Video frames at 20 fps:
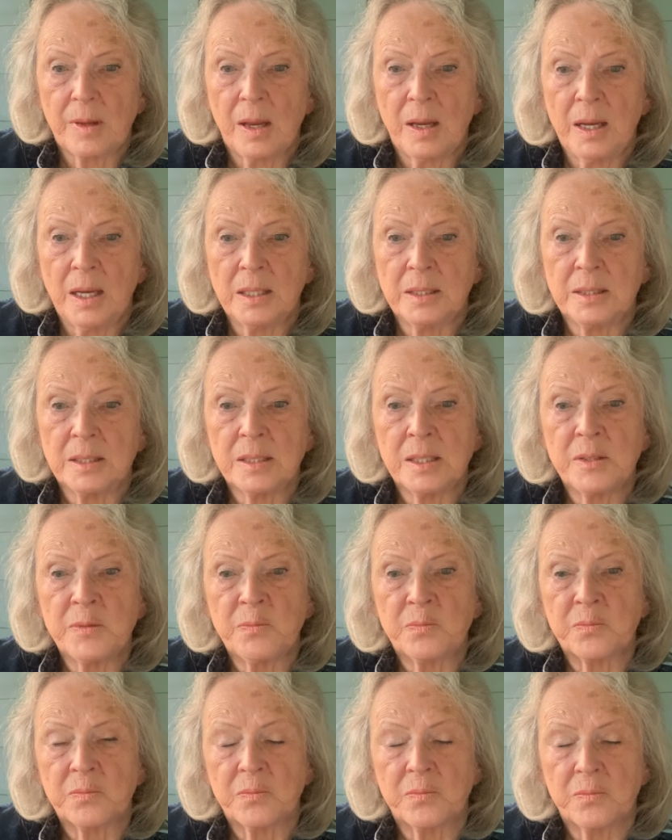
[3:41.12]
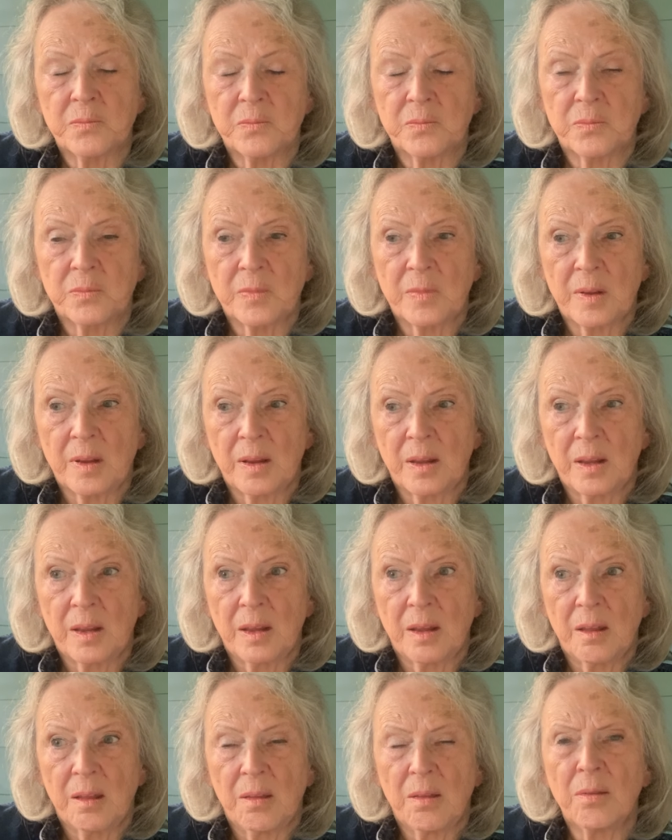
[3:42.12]
And
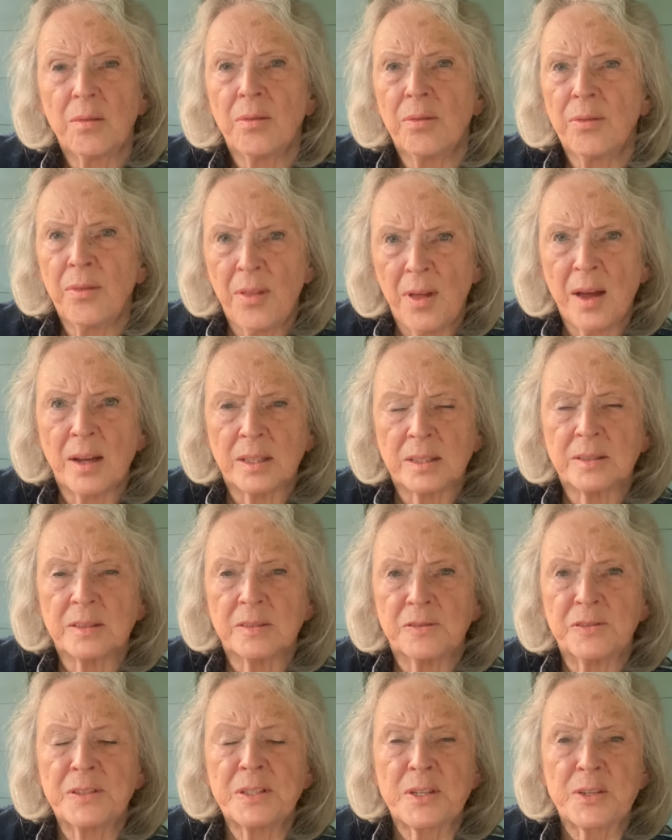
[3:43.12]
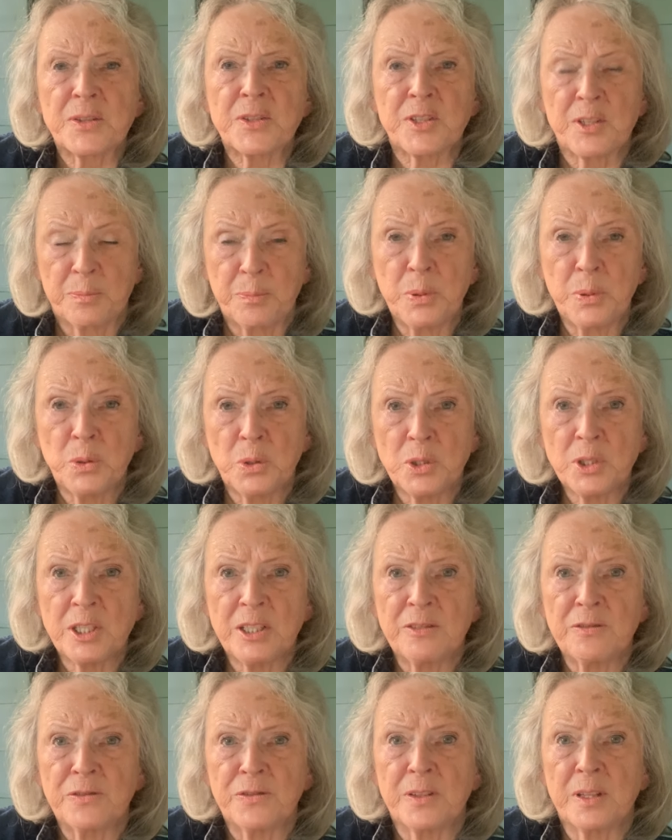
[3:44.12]
that feels
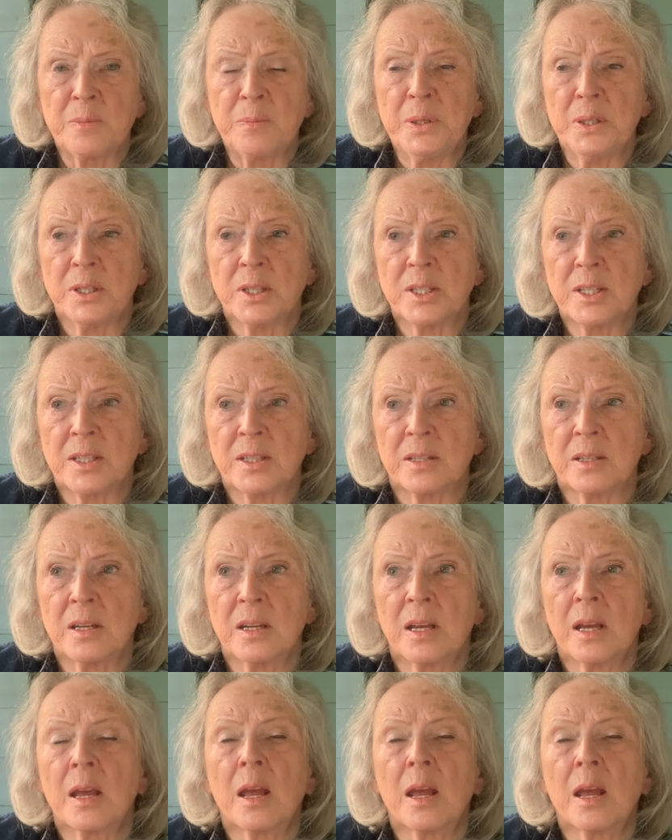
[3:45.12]
supportive for the person.